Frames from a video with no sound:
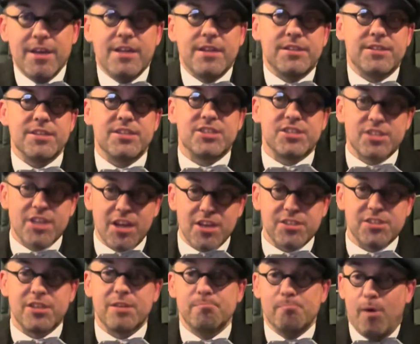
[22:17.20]

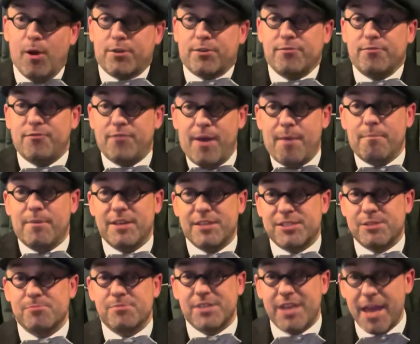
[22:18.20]
Discussing modern
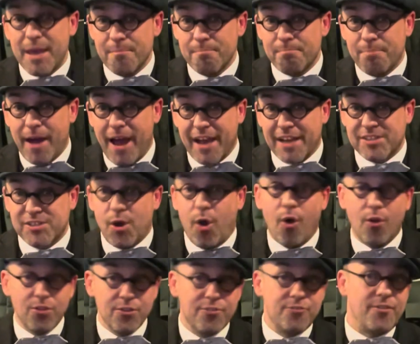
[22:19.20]
feminism's impact
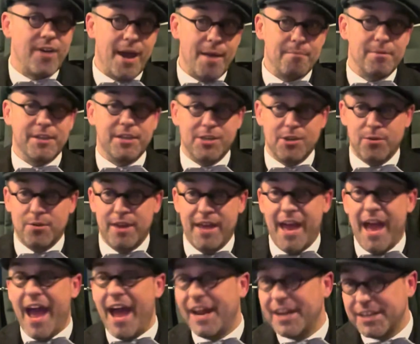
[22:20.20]
on the family unit
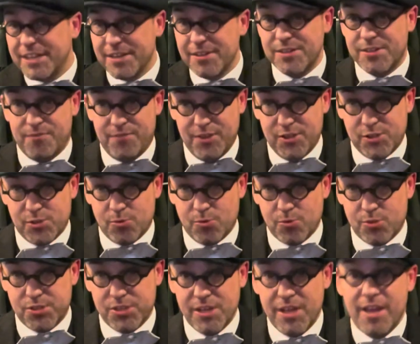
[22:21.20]
and
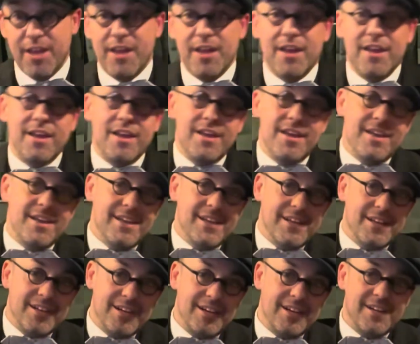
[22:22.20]
individuals,
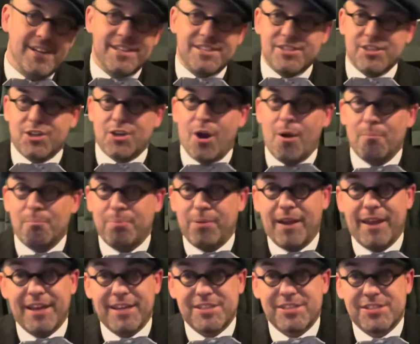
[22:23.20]
it's a
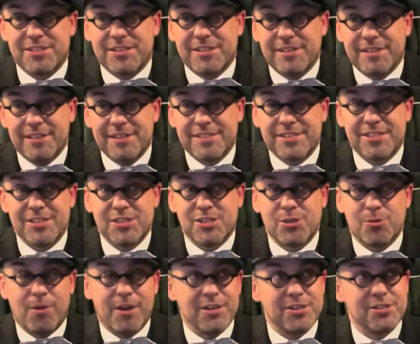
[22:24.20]
complex
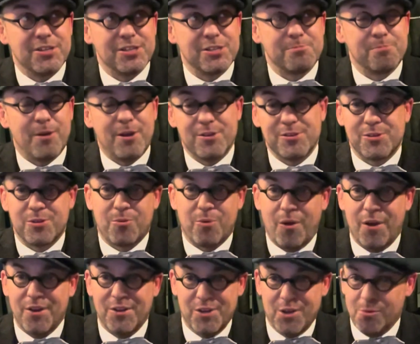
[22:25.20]
situation, I suppose, and
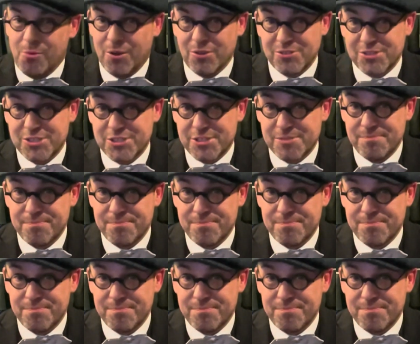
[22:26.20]
quite nuanced.